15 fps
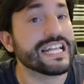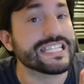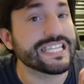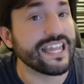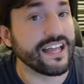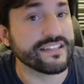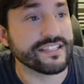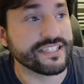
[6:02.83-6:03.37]
and
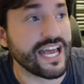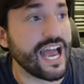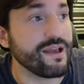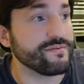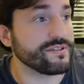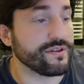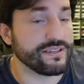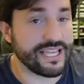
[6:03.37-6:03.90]
lots of
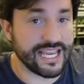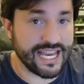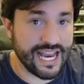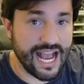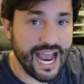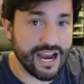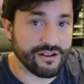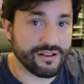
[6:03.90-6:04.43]
times tanking
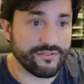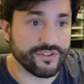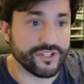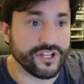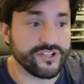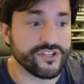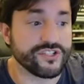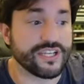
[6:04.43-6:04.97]
higher level
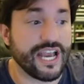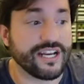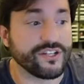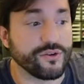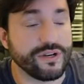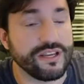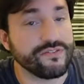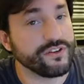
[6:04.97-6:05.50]
dungeons I
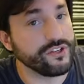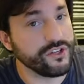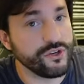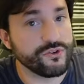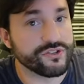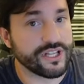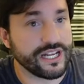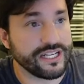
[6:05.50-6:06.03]
don't even
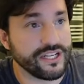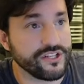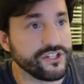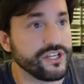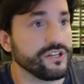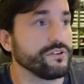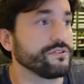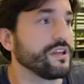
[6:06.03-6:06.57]
use Lightning
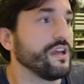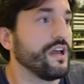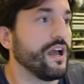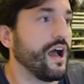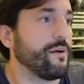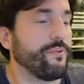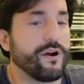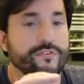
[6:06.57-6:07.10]
Shield,
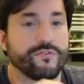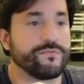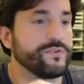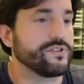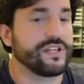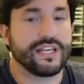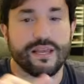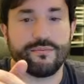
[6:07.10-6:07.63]
apart from just
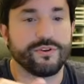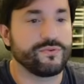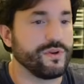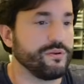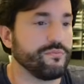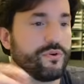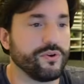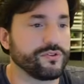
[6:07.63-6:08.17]
like in between
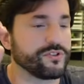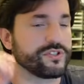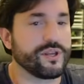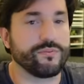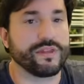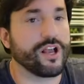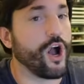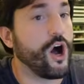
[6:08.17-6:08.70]
pulls or
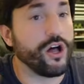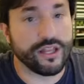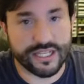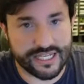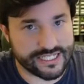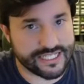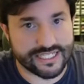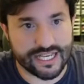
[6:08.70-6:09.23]
something. All it
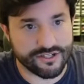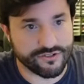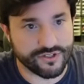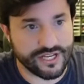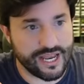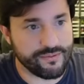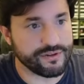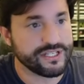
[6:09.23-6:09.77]
is extra
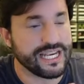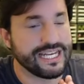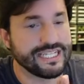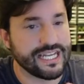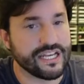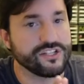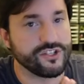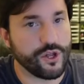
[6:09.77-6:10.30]
damage. It
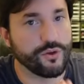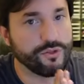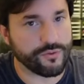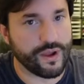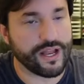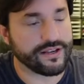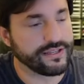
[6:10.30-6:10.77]
does no threat.